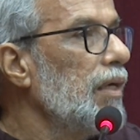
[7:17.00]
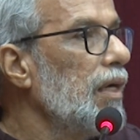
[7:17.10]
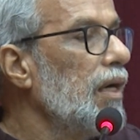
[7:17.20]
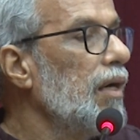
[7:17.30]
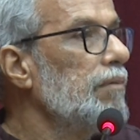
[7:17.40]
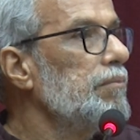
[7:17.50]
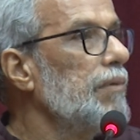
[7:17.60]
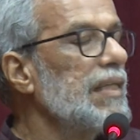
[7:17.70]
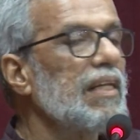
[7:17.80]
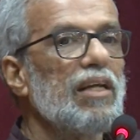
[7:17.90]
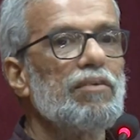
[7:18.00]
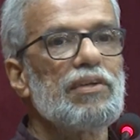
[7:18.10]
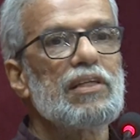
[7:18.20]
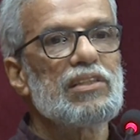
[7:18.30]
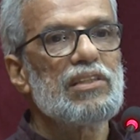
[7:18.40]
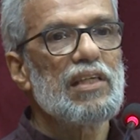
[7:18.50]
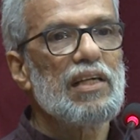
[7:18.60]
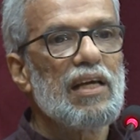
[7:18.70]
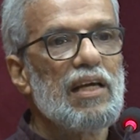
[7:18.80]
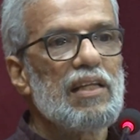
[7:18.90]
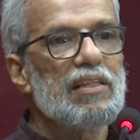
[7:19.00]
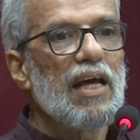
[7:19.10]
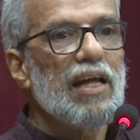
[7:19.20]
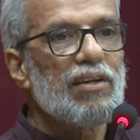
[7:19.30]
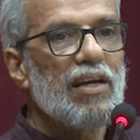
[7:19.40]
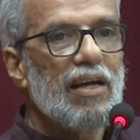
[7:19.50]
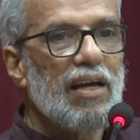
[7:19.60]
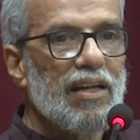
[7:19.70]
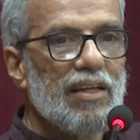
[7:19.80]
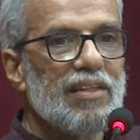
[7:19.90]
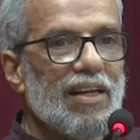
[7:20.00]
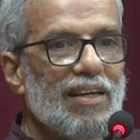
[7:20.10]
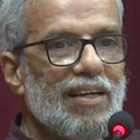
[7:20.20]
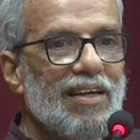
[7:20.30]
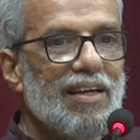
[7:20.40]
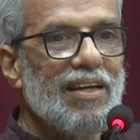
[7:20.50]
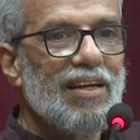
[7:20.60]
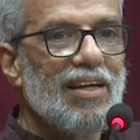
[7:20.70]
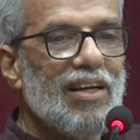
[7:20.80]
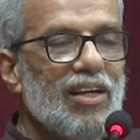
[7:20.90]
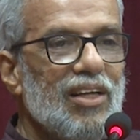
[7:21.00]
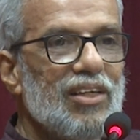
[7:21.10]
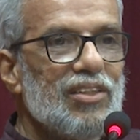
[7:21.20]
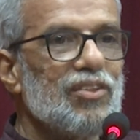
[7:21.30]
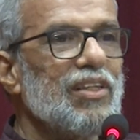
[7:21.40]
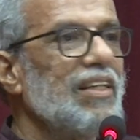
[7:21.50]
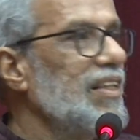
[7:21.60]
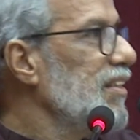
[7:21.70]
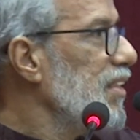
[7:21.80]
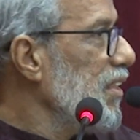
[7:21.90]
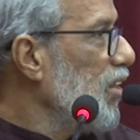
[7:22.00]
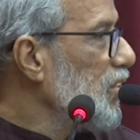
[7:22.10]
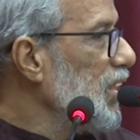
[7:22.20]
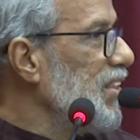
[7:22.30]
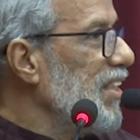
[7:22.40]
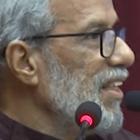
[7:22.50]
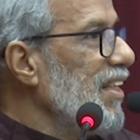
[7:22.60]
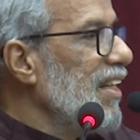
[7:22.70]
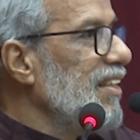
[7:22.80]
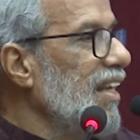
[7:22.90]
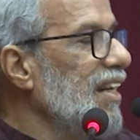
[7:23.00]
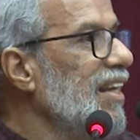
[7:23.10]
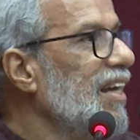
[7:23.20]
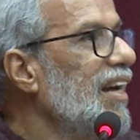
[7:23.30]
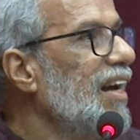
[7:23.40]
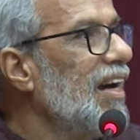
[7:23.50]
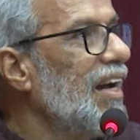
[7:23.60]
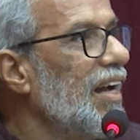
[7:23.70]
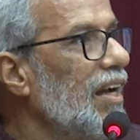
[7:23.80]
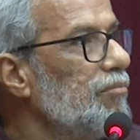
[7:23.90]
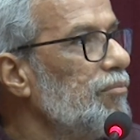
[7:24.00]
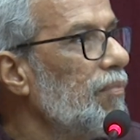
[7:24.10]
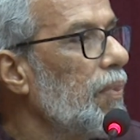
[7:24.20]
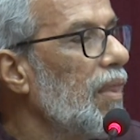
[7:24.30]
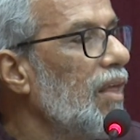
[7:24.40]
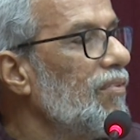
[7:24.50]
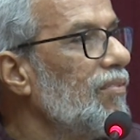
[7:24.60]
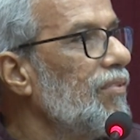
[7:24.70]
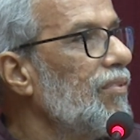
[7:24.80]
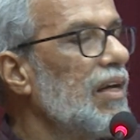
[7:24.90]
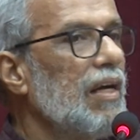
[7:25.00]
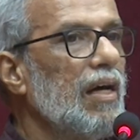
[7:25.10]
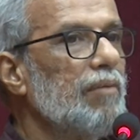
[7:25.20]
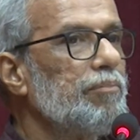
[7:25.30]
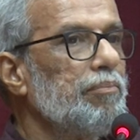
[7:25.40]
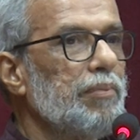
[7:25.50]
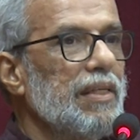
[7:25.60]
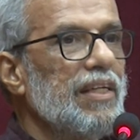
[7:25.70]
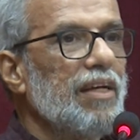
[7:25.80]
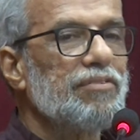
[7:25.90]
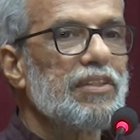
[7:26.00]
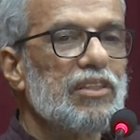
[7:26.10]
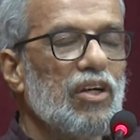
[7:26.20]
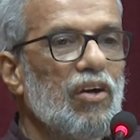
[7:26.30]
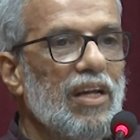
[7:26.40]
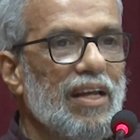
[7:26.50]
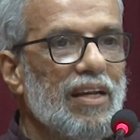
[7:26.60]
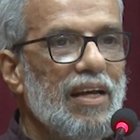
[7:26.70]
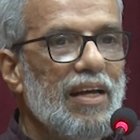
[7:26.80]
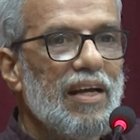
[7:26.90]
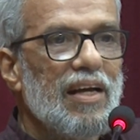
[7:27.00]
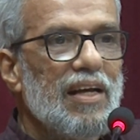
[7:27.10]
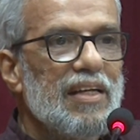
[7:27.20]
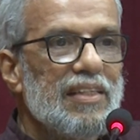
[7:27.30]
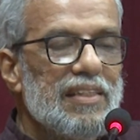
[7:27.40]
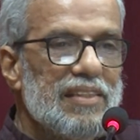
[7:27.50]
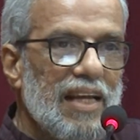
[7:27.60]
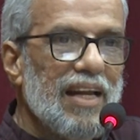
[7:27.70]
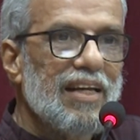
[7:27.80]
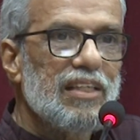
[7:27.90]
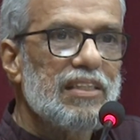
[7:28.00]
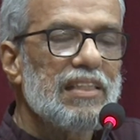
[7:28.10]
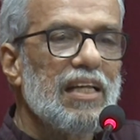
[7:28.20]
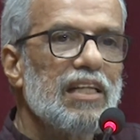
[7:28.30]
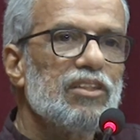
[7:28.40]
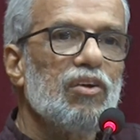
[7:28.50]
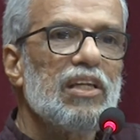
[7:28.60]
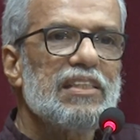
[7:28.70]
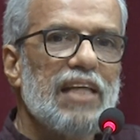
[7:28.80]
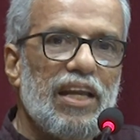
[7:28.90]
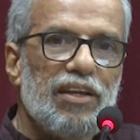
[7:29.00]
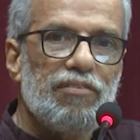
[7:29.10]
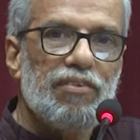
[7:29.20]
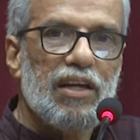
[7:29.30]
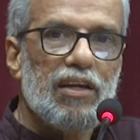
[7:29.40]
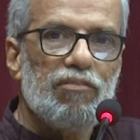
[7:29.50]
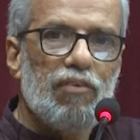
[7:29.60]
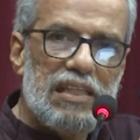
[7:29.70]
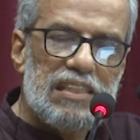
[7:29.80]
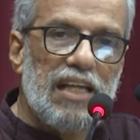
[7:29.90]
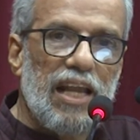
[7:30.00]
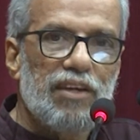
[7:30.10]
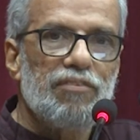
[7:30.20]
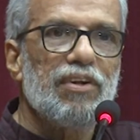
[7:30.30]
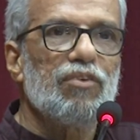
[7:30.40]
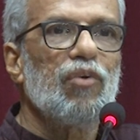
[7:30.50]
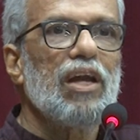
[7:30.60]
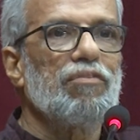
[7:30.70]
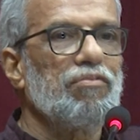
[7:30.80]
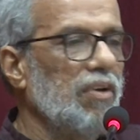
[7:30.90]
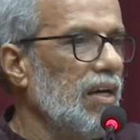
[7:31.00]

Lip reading: better efficacy than another. So Dr. Jalil and then a PDF scholar said, see, there is only one scientific way of